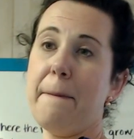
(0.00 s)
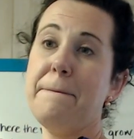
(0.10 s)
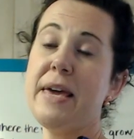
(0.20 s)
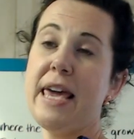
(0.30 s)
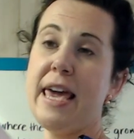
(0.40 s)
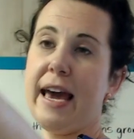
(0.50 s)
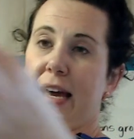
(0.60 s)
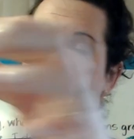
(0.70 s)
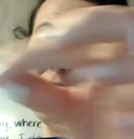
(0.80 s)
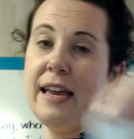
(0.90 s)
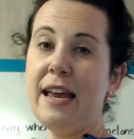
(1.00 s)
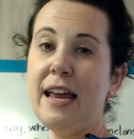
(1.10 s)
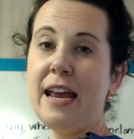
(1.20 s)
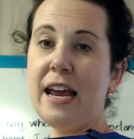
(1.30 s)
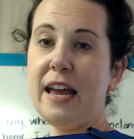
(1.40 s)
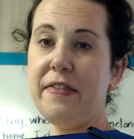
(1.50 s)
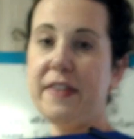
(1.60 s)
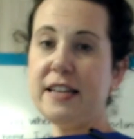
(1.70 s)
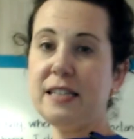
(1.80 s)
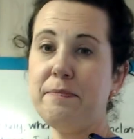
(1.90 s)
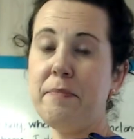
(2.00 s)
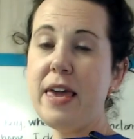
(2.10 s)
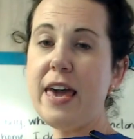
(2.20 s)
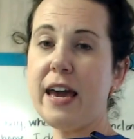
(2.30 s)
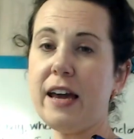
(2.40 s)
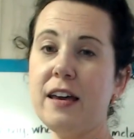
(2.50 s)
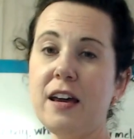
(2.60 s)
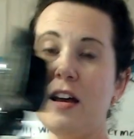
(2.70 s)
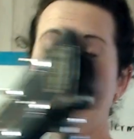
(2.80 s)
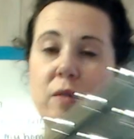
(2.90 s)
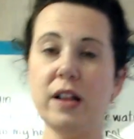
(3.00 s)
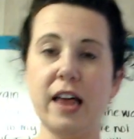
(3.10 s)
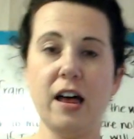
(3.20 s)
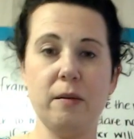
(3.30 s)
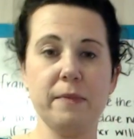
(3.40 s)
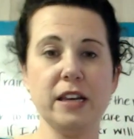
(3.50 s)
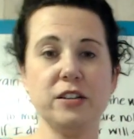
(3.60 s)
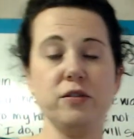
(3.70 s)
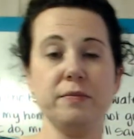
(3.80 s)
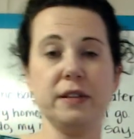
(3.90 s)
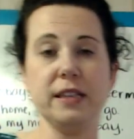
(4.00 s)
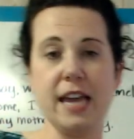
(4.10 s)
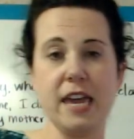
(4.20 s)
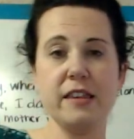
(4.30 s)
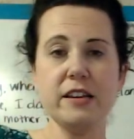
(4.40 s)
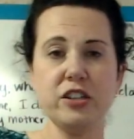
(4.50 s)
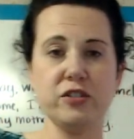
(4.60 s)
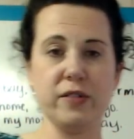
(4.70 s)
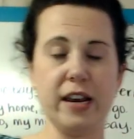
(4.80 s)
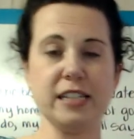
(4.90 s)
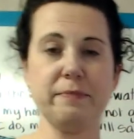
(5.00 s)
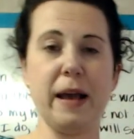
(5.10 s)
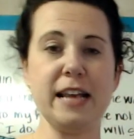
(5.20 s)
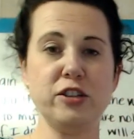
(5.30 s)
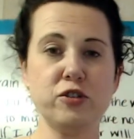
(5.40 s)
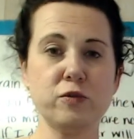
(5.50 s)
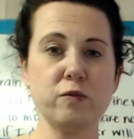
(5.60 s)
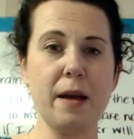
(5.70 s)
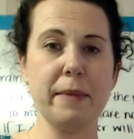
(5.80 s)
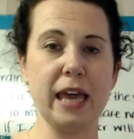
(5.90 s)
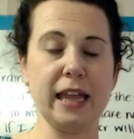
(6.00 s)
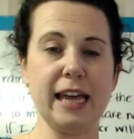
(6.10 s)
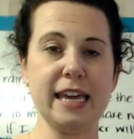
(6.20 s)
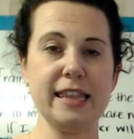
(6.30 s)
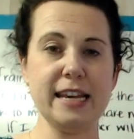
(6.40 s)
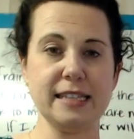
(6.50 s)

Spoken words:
pick. And this pick will help me to play the strings by strumming like this.